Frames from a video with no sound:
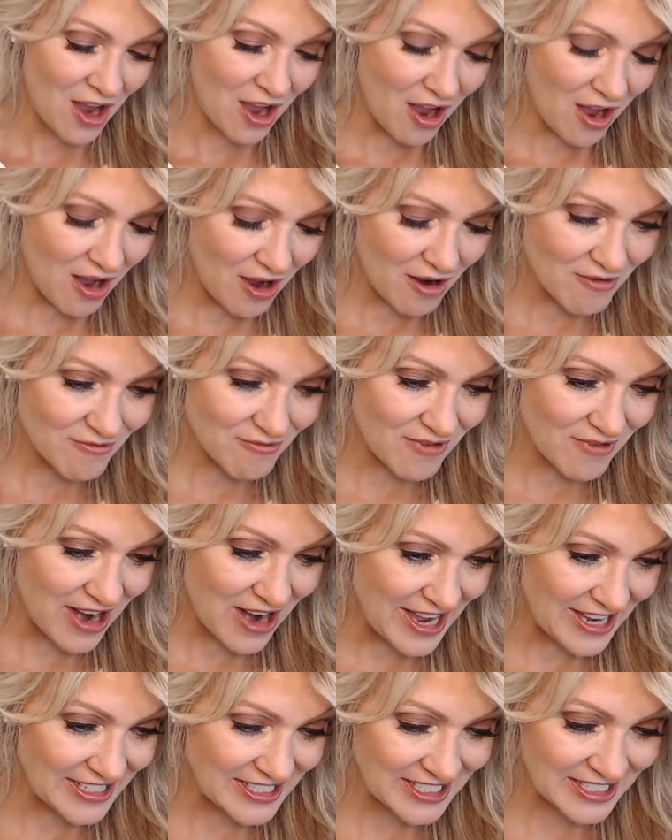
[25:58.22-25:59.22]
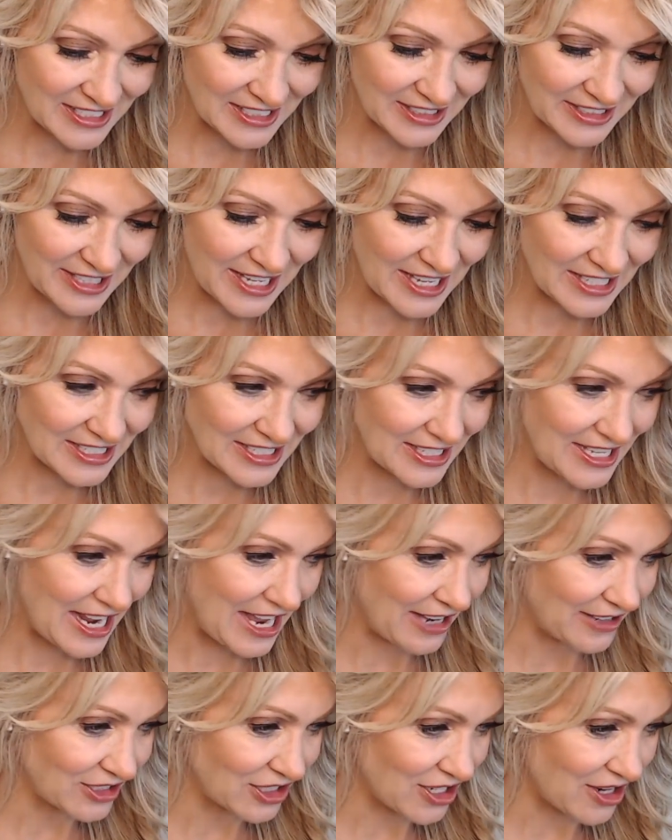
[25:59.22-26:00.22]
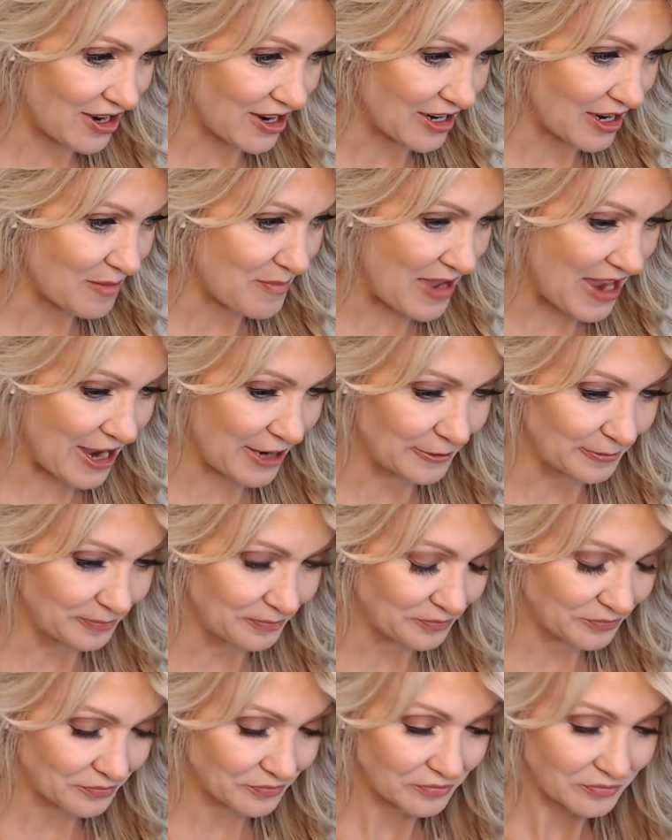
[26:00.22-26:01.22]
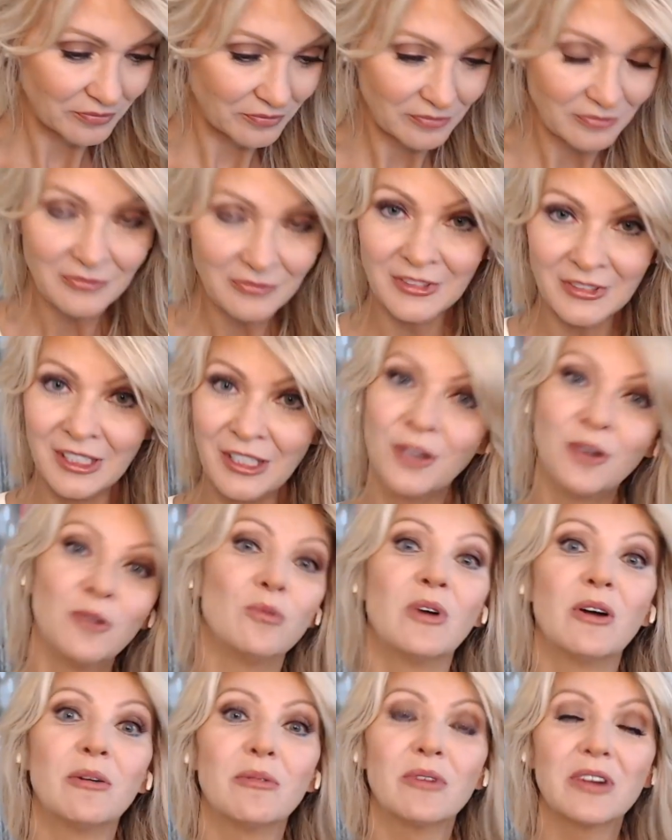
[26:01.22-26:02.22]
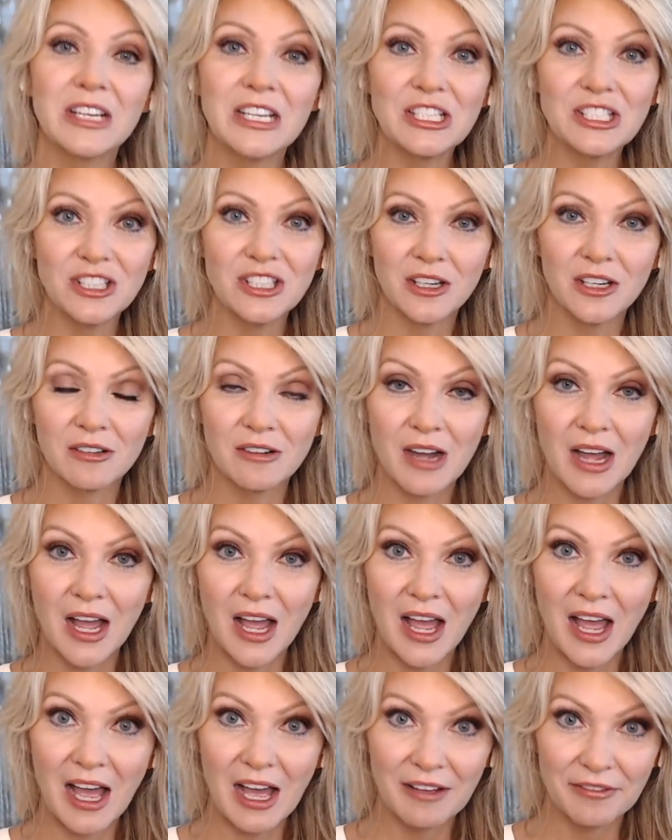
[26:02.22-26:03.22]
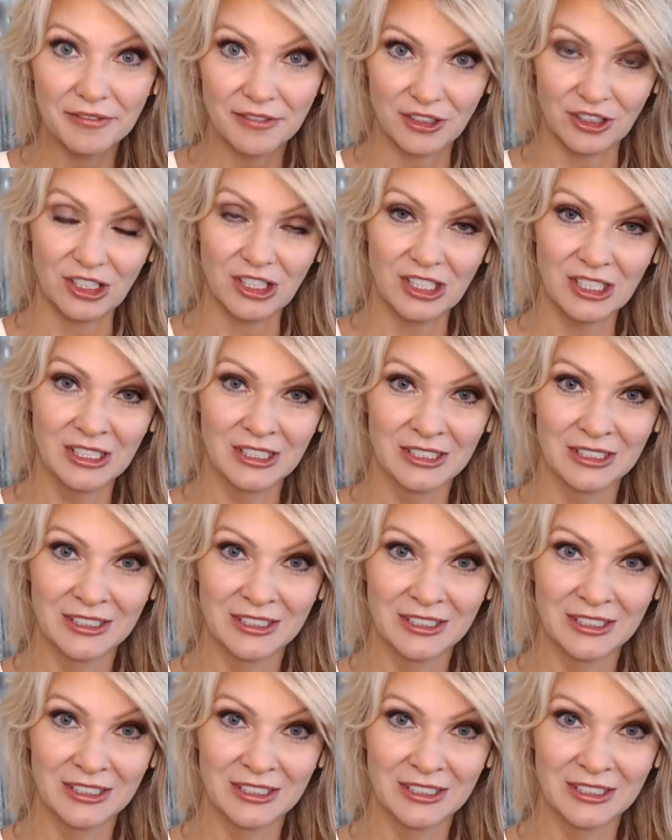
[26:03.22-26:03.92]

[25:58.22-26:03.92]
All right, let's now talk about what we're gonna do after